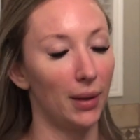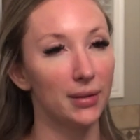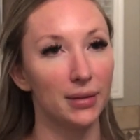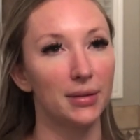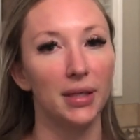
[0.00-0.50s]

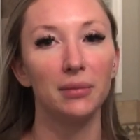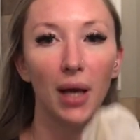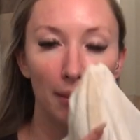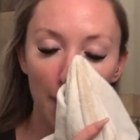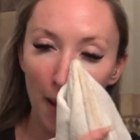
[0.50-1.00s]
spots at the same
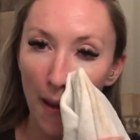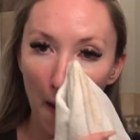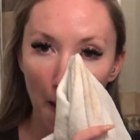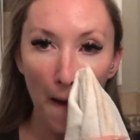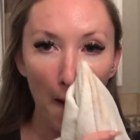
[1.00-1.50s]
time.
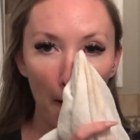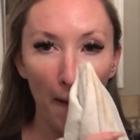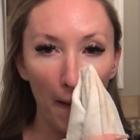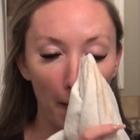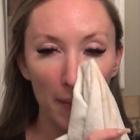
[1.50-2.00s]

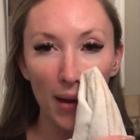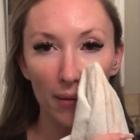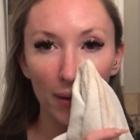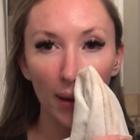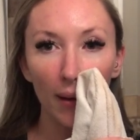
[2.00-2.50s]
Um,
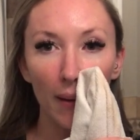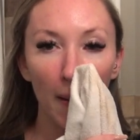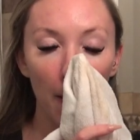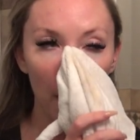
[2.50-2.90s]
and then,